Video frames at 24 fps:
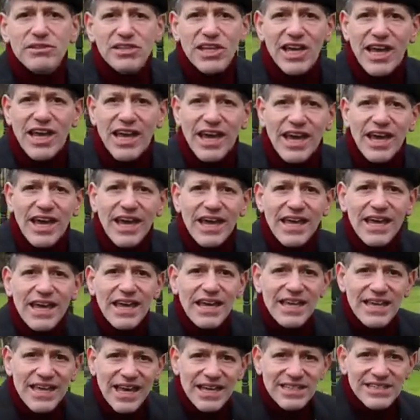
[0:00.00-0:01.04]
here,
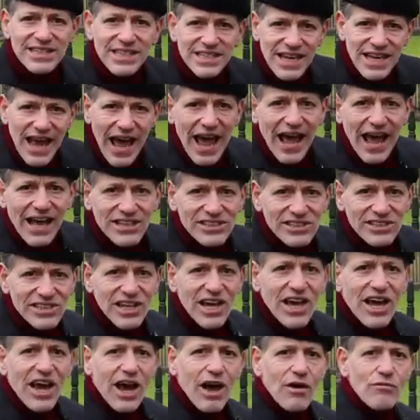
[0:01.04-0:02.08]
yet it has
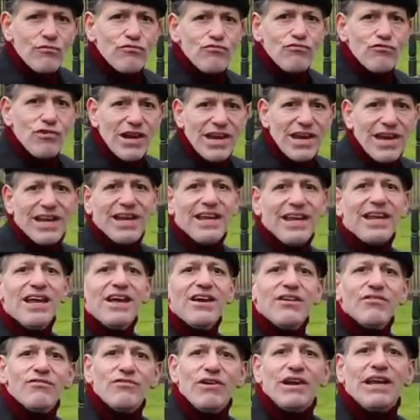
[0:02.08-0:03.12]
a really,
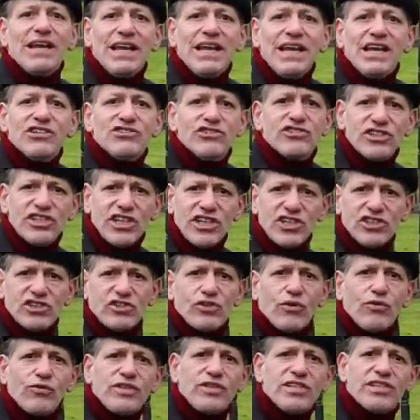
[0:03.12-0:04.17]
really interesting
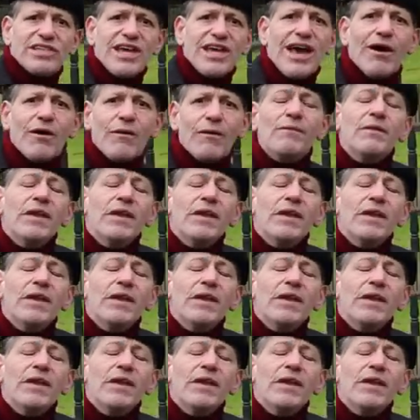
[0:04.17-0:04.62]
story to tell.